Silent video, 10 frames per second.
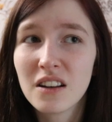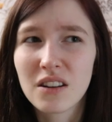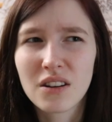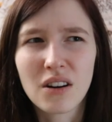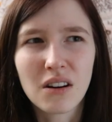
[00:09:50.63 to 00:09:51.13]

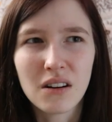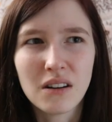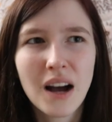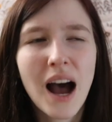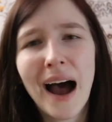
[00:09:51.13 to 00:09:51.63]
the
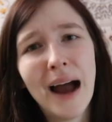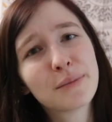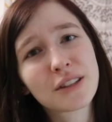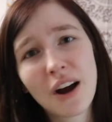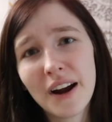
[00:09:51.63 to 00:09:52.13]
girl.
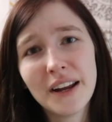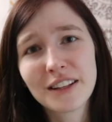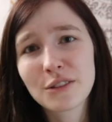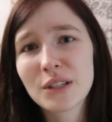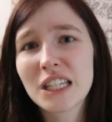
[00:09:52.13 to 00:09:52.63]
I'm sorry,
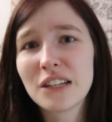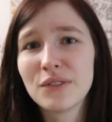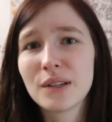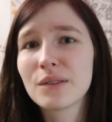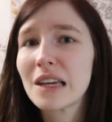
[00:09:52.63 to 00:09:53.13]
that's really
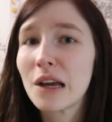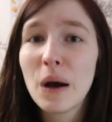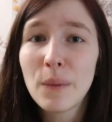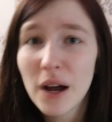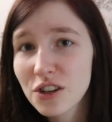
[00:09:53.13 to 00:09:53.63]
confusing.
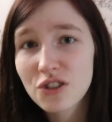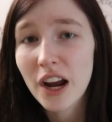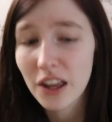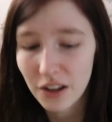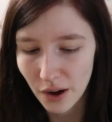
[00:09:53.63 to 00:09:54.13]
Go watch a
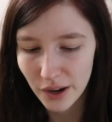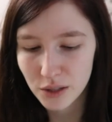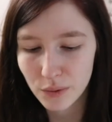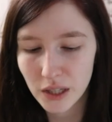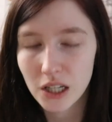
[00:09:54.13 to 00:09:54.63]
trailer though.
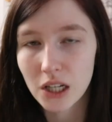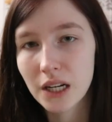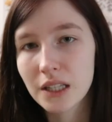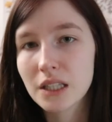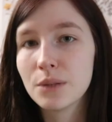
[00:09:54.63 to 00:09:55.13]
It's really
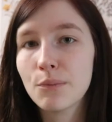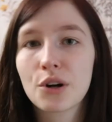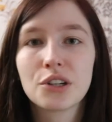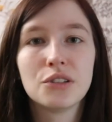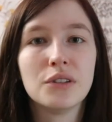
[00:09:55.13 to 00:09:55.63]
good. It's a
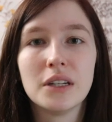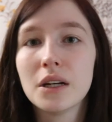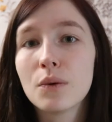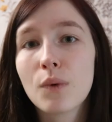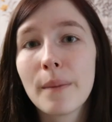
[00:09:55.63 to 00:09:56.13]
more
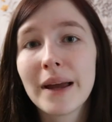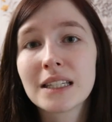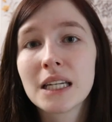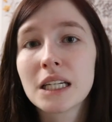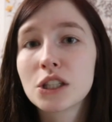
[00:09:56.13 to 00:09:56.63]
unique
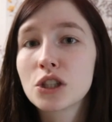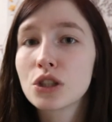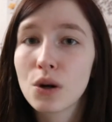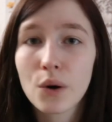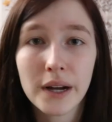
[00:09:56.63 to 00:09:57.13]
romantic
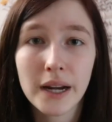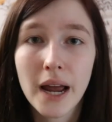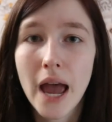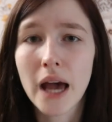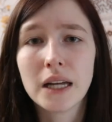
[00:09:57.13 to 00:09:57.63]
story,
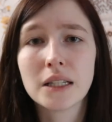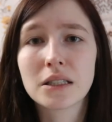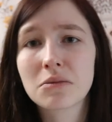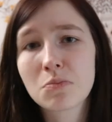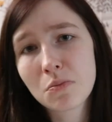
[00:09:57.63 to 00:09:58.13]

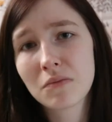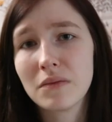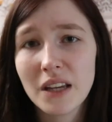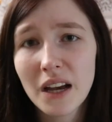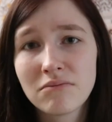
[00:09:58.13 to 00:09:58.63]
and
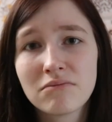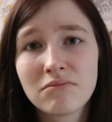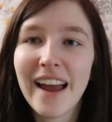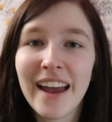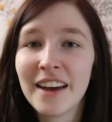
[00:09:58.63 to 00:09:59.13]
yeah.
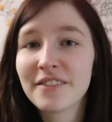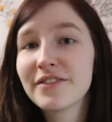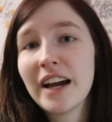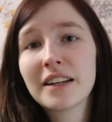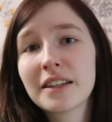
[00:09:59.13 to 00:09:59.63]
And
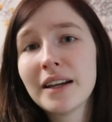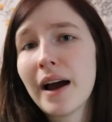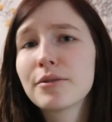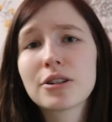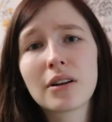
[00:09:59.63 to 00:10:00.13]
finally,
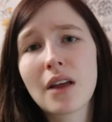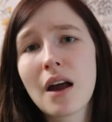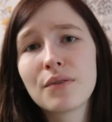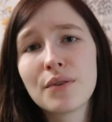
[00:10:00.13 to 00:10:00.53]
I'm sure a lot of